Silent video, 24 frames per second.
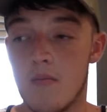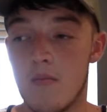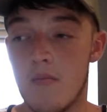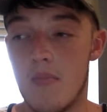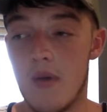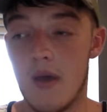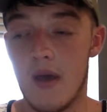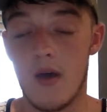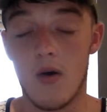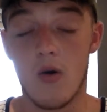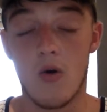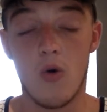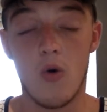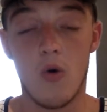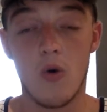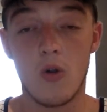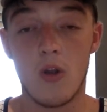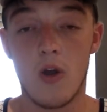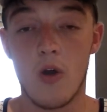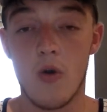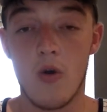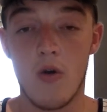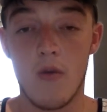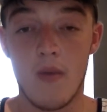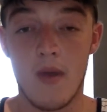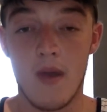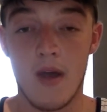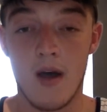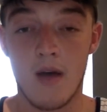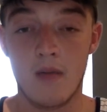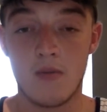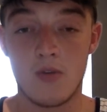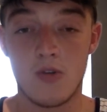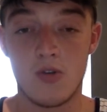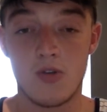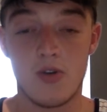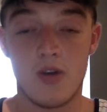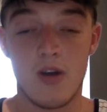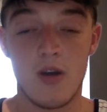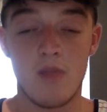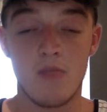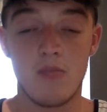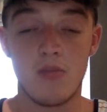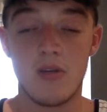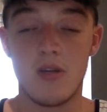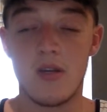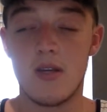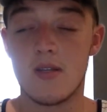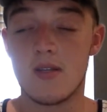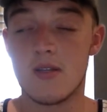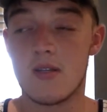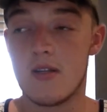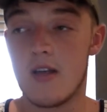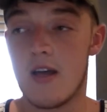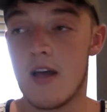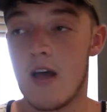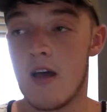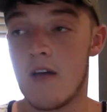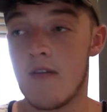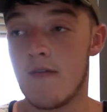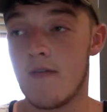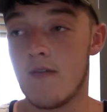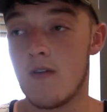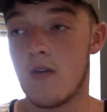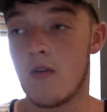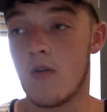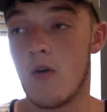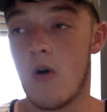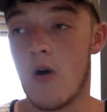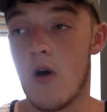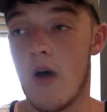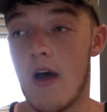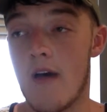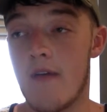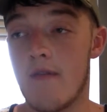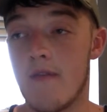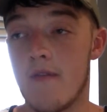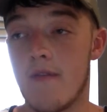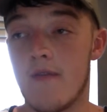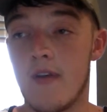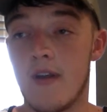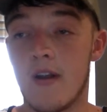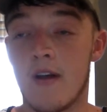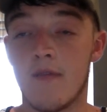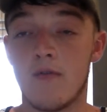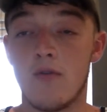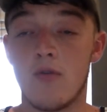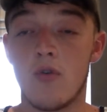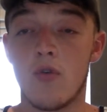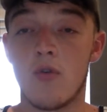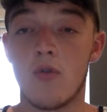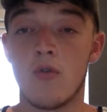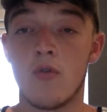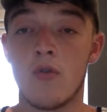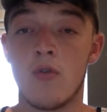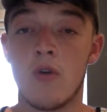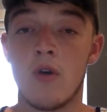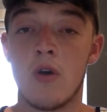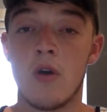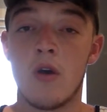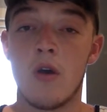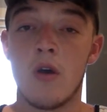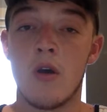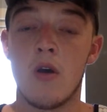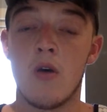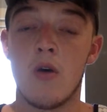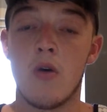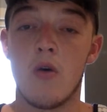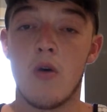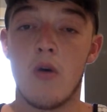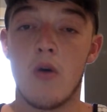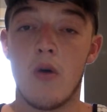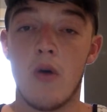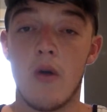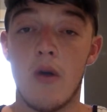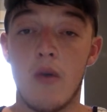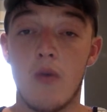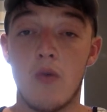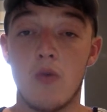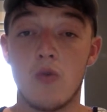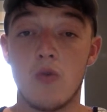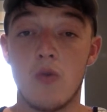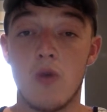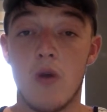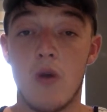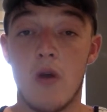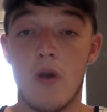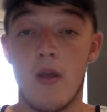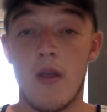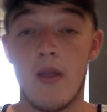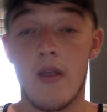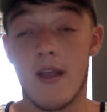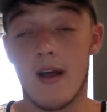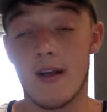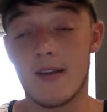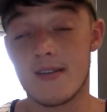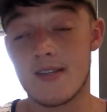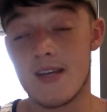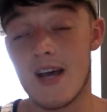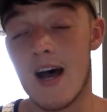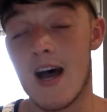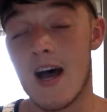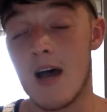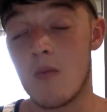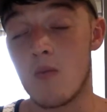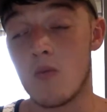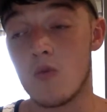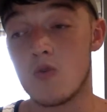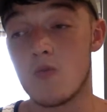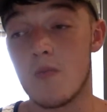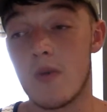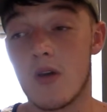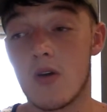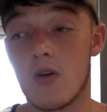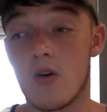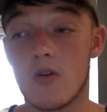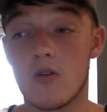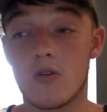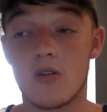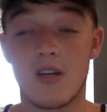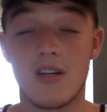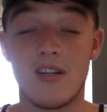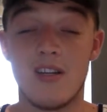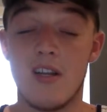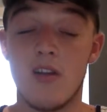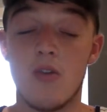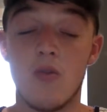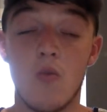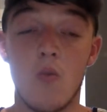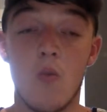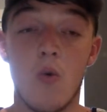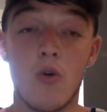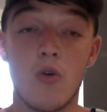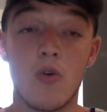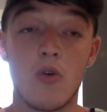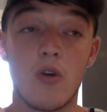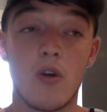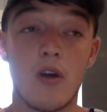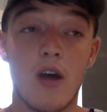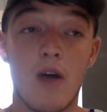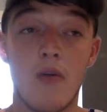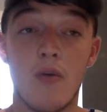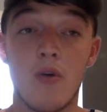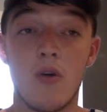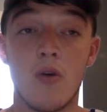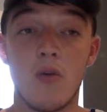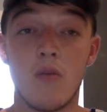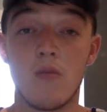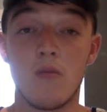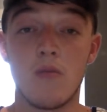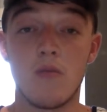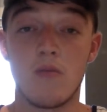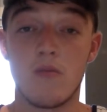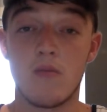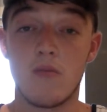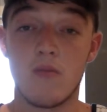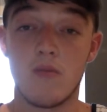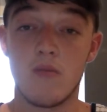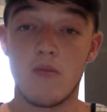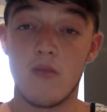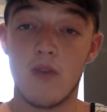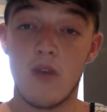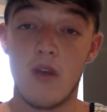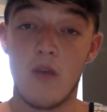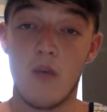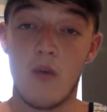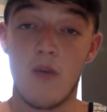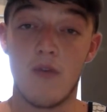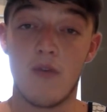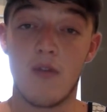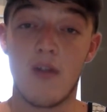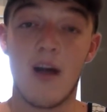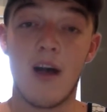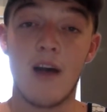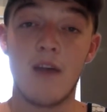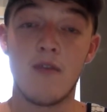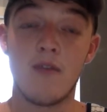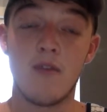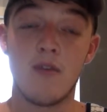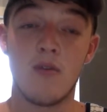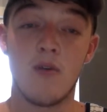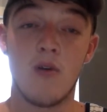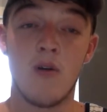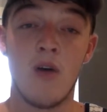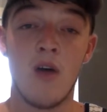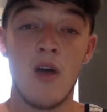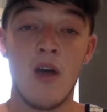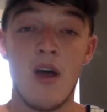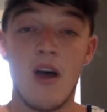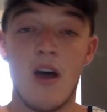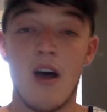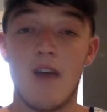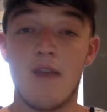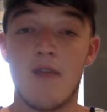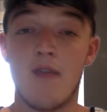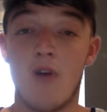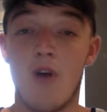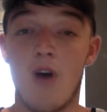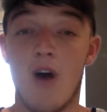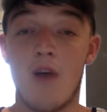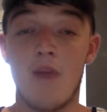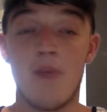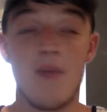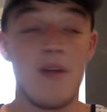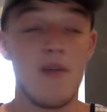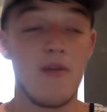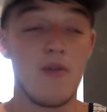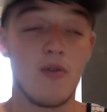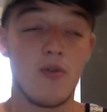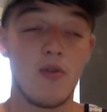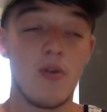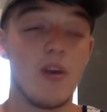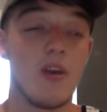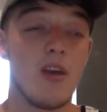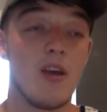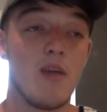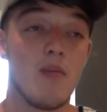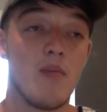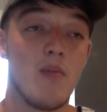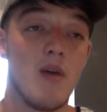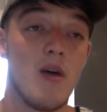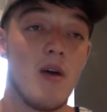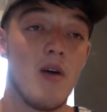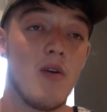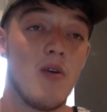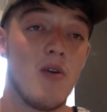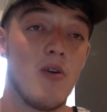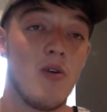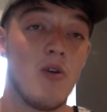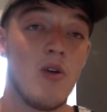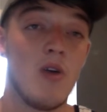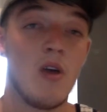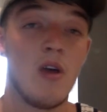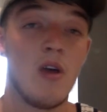bit a hole out of my arm to try and bleed to death. Everything I've done, it was in that time was because I didn't want to carry on with life. I thought I'm never going to get better.